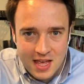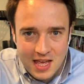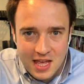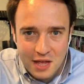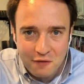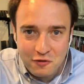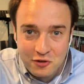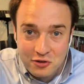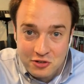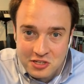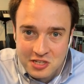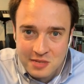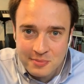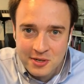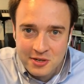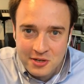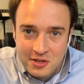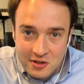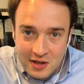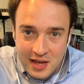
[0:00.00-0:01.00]
If you're
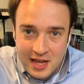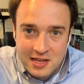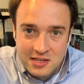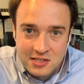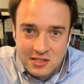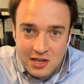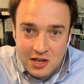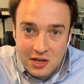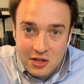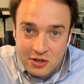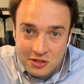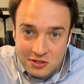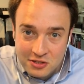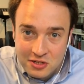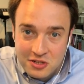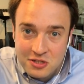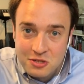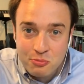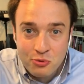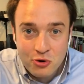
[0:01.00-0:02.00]
someone who has uh,
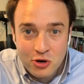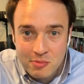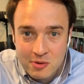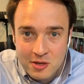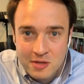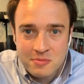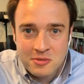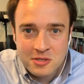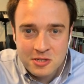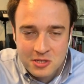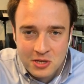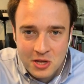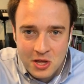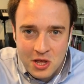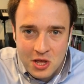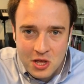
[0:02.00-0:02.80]
continence problems,